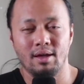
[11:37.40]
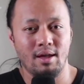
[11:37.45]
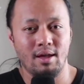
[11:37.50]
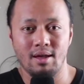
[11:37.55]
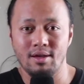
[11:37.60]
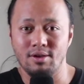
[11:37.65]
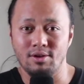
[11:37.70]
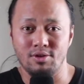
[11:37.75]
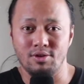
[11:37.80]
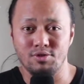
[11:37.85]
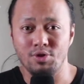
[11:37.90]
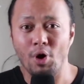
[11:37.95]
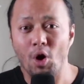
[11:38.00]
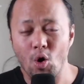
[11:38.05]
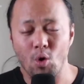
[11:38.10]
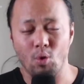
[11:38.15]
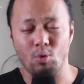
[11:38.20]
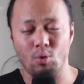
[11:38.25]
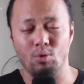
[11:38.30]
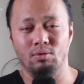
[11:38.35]
and
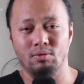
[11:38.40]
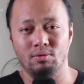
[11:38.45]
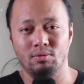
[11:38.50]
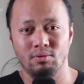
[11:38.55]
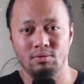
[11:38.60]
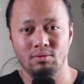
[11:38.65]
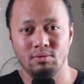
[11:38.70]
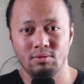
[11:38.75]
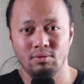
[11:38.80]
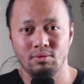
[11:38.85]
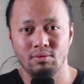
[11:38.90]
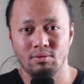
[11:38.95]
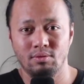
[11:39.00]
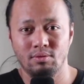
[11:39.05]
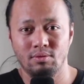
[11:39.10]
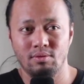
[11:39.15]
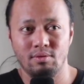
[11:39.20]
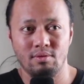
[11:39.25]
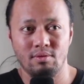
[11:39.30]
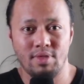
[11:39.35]
know
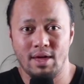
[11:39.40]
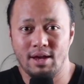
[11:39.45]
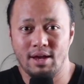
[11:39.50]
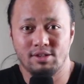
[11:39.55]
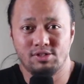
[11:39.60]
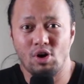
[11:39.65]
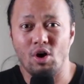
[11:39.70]
that it's